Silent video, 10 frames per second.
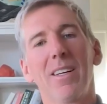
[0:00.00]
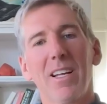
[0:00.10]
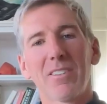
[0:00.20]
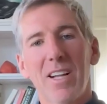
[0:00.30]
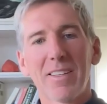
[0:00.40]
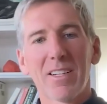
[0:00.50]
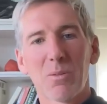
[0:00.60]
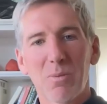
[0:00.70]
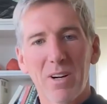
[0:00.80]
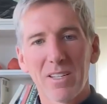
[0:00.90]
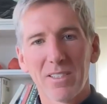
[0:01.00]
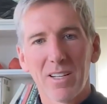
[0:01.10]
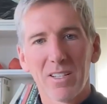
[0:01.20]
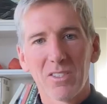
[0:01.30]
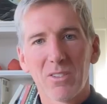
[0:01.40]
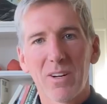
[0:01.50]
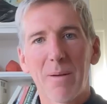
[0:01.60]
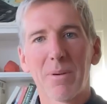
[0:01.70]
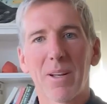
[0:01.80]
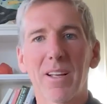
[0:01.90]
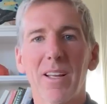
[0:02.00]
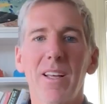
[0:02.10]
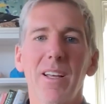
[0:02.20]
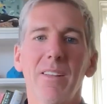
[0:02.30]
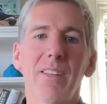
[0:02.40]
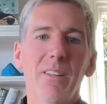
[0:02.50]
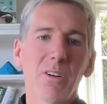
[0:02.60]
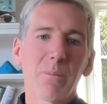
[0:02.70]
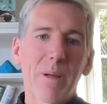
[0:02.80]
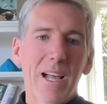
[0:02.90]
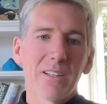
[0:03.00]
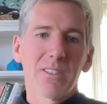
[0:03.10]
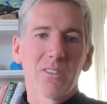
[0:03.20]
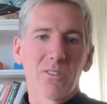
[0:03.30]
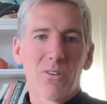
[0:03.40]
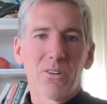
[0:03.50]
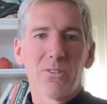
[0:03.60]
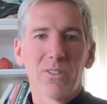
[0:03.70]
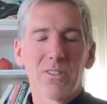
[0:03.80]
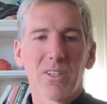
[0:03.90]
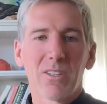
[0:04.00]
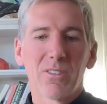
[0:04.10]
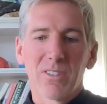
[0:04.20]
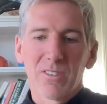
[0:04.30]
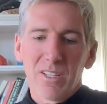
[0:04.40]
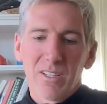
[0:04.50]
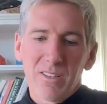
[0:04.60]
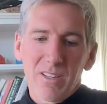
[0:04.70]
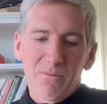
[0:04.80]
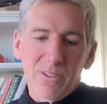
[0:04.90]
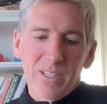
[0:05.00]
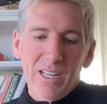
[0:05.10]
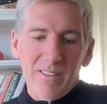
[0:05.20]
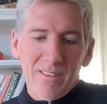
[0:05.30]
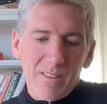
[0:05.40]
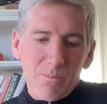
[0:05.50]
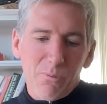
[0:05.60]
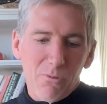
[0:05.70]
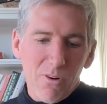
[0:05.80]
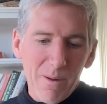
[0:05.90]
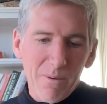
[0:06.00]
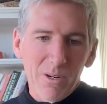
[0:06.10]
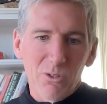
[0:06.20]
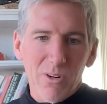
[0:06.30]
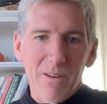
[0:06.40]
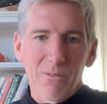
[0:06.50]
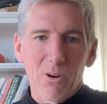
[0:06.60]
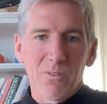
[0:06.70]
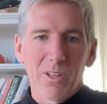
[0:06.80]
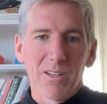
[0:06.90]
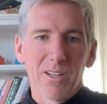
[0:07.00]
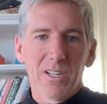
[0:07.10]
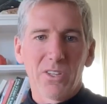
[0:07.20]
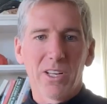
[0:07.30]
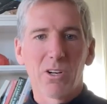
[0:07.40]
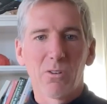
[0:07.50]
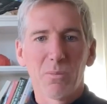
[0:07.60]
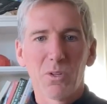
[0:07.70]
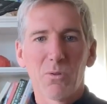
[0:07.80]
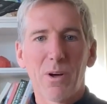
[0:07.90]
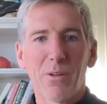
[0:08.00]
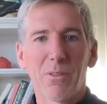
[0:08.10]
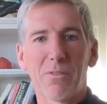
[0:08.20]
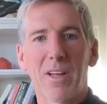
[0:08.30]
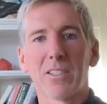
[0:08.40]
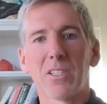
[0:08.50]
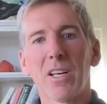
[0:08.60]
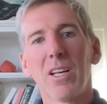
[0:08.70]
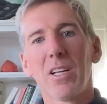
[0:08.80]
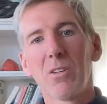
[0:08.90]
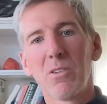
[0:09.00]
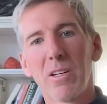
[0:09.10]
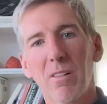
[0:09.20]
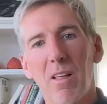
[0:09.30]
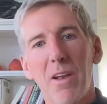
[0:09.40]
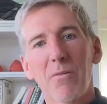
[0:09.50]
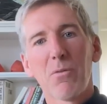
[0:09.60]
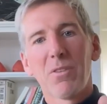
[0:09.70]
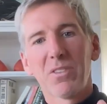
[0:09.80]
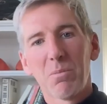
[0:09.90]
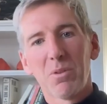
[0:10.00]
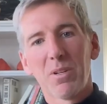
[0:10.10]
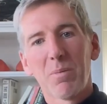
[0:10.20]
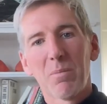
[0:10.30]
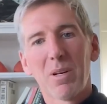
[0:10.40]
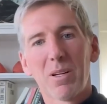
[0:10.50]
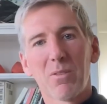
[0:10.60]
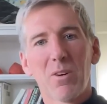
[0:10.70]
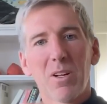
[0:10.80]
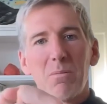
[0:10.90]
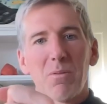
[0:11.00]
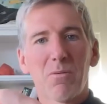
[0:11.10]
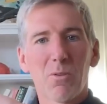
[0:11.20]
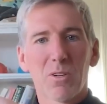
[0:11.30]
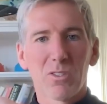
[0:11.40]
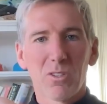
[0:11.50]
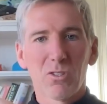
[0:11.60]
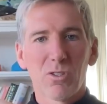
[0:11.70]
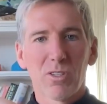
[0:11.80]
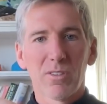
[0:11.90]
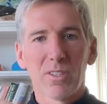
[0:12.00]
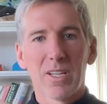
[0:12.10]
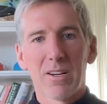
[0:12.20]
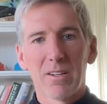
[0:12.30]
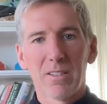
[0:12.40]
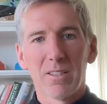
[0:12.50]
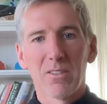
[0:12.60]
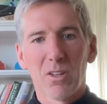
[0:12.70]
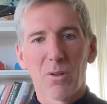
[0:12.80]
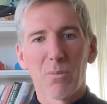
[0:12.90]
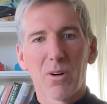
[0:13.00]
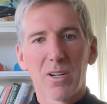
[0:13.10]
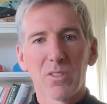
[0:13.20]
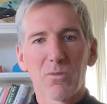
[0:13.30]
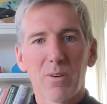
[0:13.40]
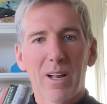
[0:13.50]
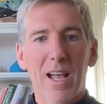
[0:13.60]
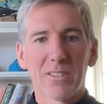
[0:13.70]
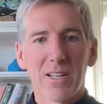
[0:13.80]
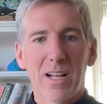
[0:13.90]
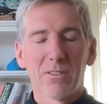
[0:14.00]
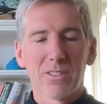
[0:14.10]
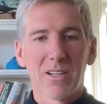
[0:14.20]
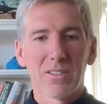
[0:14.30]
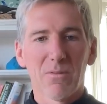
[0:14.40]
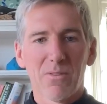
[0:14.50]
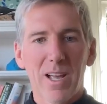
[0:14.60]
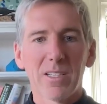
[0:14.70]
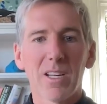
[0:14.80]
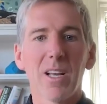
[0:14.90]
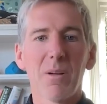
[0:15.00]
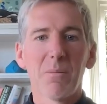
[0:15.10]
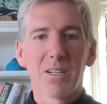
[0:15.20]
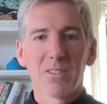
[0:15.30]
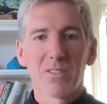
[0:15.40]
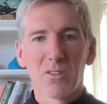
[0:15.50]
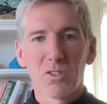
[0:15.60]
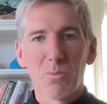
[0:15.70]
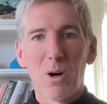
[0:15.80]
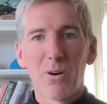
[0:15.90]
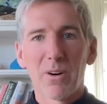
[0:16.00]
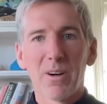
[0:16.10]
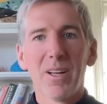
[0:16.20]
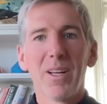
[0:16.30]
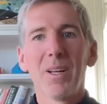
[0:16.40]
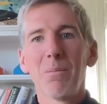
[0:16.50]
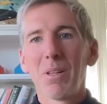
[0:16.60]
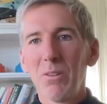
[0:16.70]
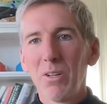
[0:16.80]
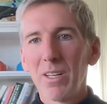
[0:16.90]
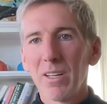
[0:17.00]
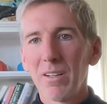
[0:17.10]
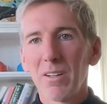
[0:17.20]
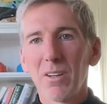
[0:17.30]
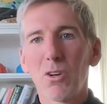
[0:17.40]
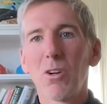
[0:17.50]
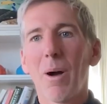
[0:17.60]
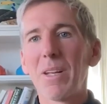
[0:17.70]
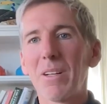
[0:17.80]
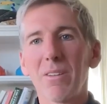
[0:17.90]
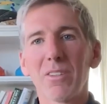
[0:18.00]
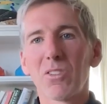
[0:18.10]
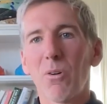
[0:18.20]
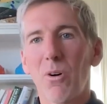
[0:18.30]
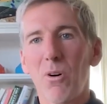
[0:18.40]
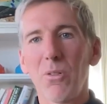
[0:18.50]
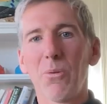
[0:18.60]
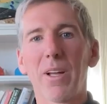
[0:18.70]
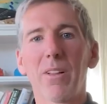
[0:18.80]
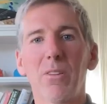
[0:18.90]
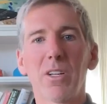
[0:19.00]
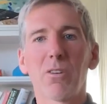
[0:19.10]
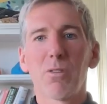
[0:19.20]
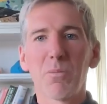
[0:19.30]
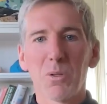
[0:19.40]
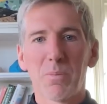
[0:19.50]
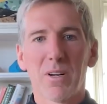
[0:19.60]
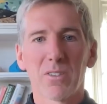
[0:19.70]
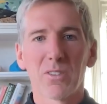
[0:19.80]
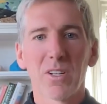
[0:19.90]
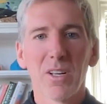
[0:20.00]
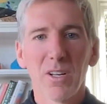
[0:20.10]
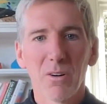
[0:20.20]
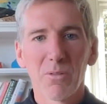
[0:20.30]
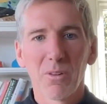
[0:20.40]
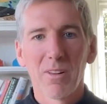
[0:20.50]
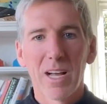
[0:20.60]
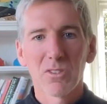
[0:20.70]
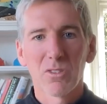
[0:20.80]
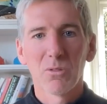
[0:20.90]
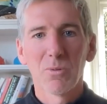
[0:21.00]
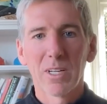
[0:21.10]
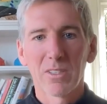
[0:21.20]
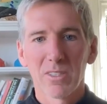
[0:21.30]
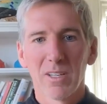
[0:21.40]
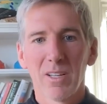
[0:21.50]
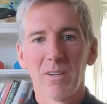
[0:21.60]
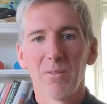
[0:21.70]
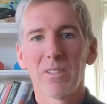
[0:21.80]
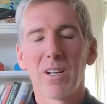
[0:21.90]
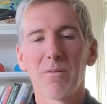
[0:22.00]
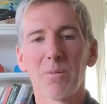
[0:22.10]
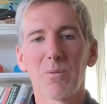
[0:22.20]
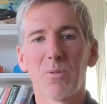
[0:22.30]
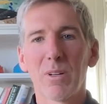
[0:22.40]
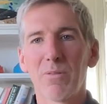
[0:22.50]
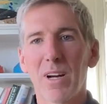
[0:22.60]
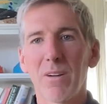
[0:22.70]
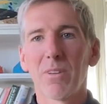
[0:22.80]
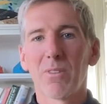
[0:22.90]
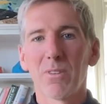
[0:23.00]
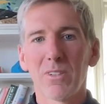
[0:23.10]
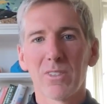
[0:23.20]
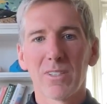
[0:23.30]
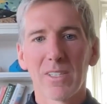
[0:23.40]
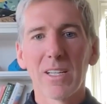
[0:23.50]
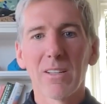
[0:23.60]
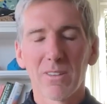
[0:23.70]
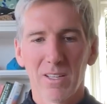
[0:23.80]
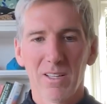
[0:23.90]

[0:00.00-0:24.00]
It's not that surprising that it's still happening. Mm-hmm. They look past this altcoin cycle because they, they forget that the primary driver of it is like a crypto wealth effect you need a lot of wealth to build up in Bitcoin before it starts trickling down into these other markets where it has an outsized effect because they're smaller. But look at, I mean, let's go all the way. Look at CryptoPunks over the last two weeks, right? It's gone from 25 yeah. to 36 ETH.